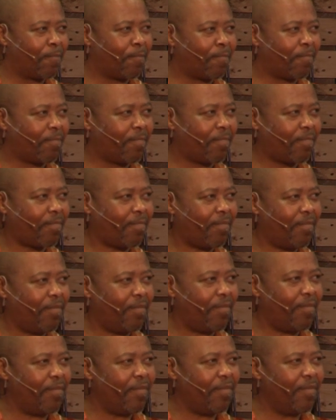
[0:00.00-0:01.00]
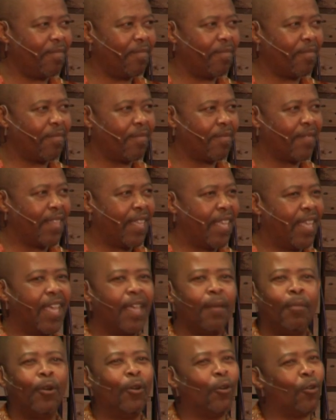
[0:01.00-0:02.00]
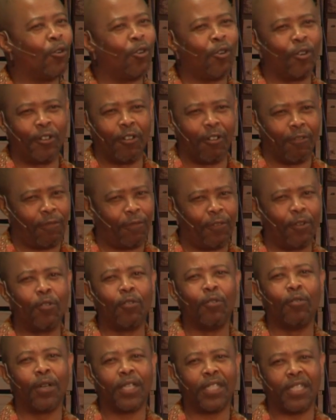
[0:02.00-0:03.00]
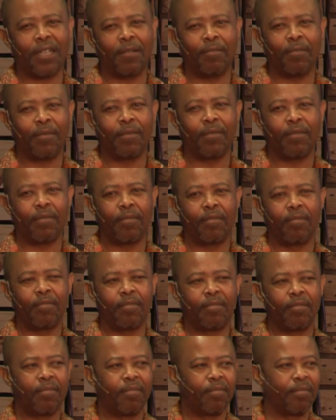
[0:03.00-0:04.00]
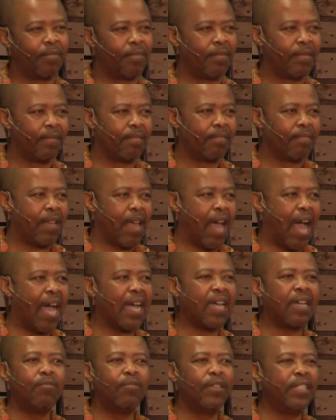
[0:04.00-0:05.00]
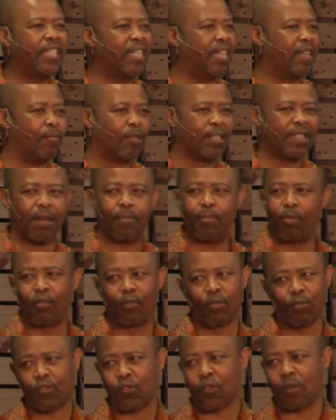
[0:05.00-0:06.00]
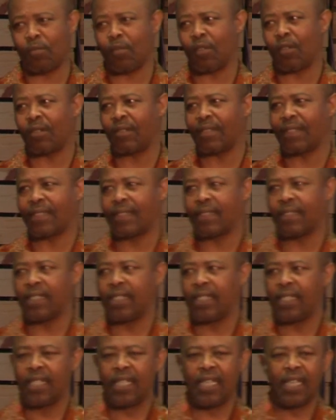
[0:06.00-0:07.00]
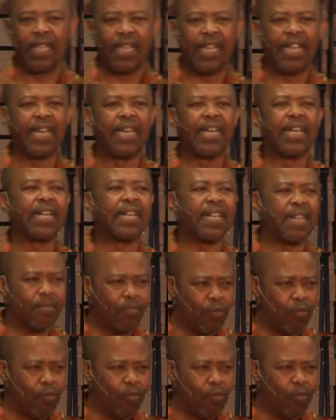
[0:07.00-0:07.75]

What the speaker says: Sit down there. You must be able to flow. We don't speak the experience.